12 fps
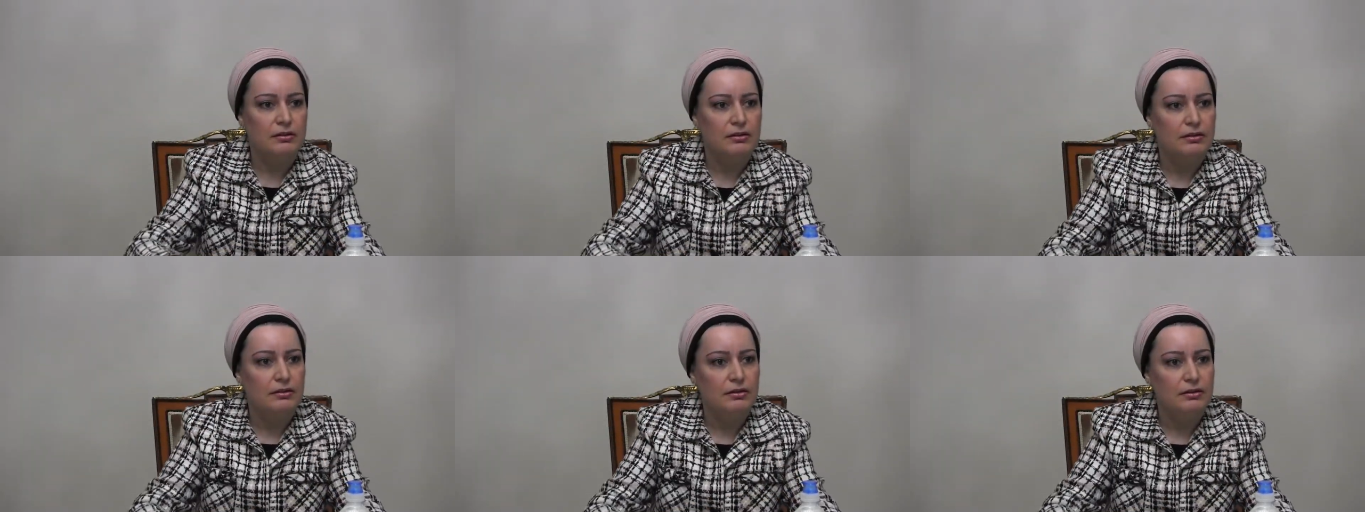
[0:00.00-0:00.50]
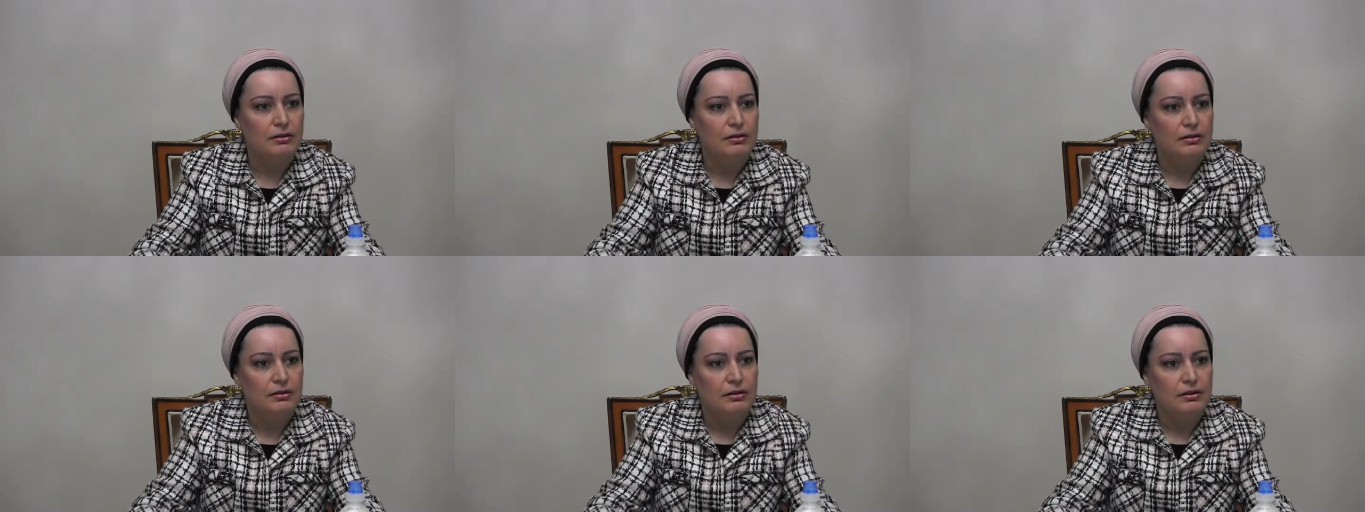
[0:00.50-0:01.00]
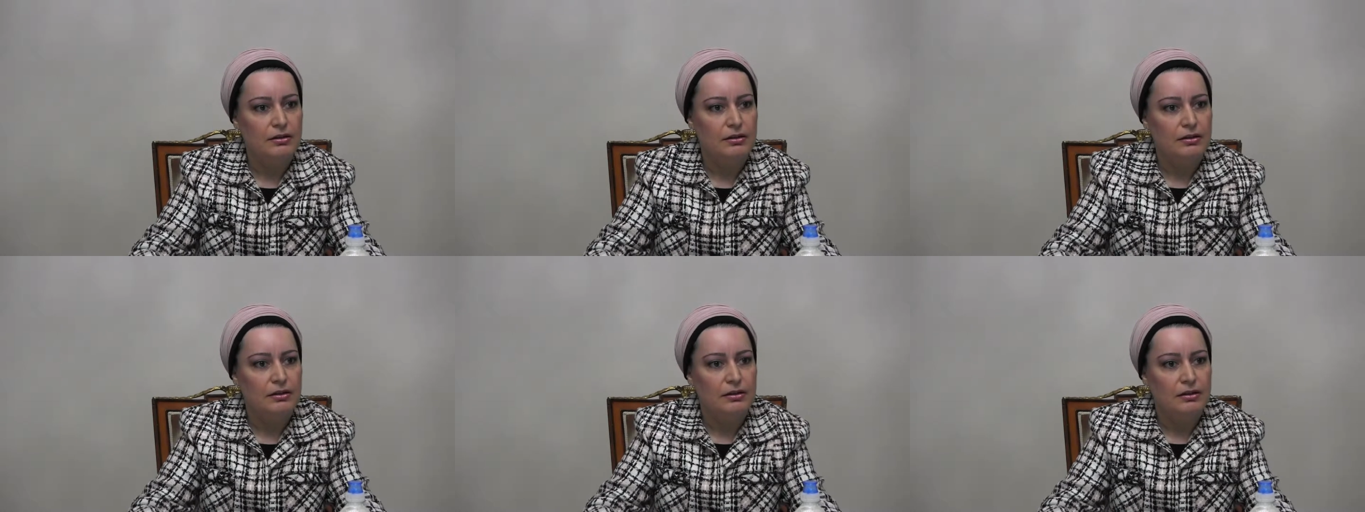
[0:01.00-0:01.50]

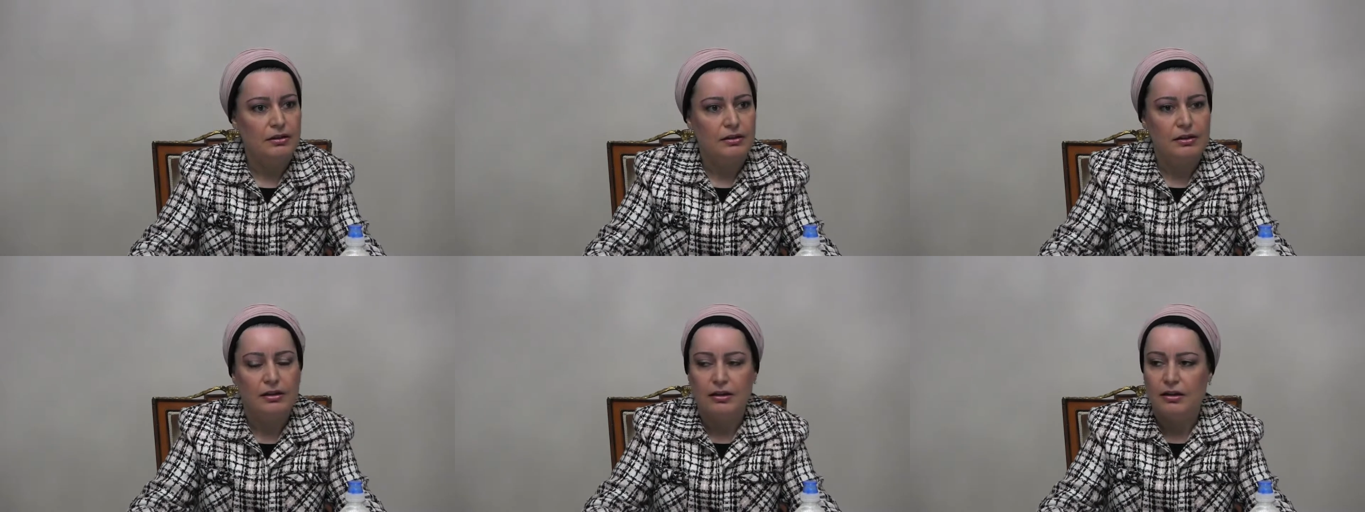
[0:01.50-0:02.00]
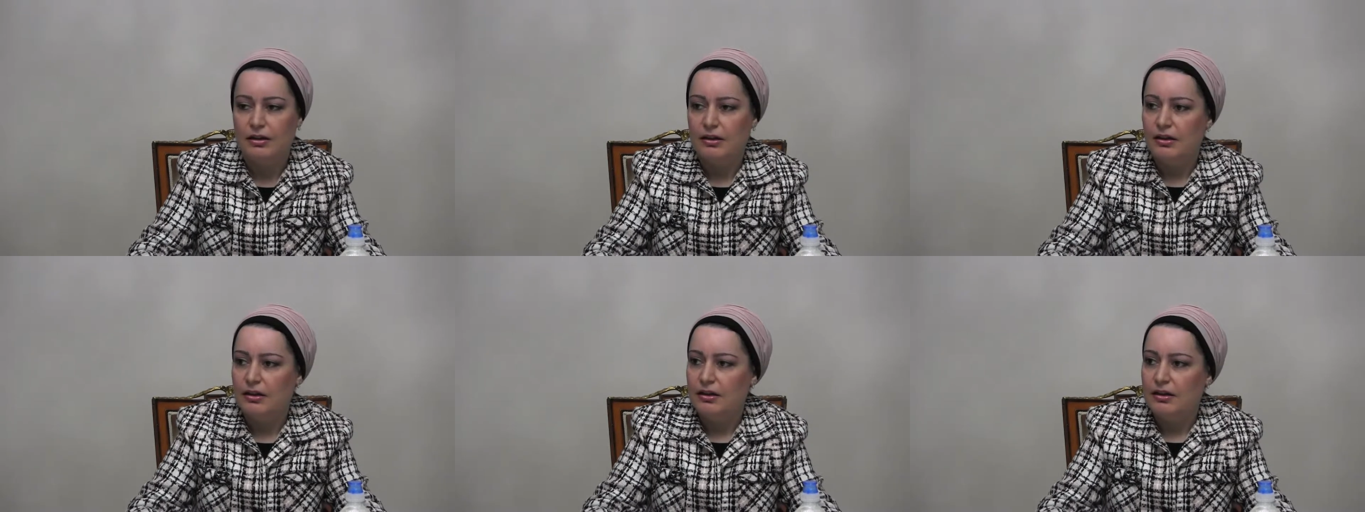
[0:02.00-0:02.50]
No one is speaking in this clip.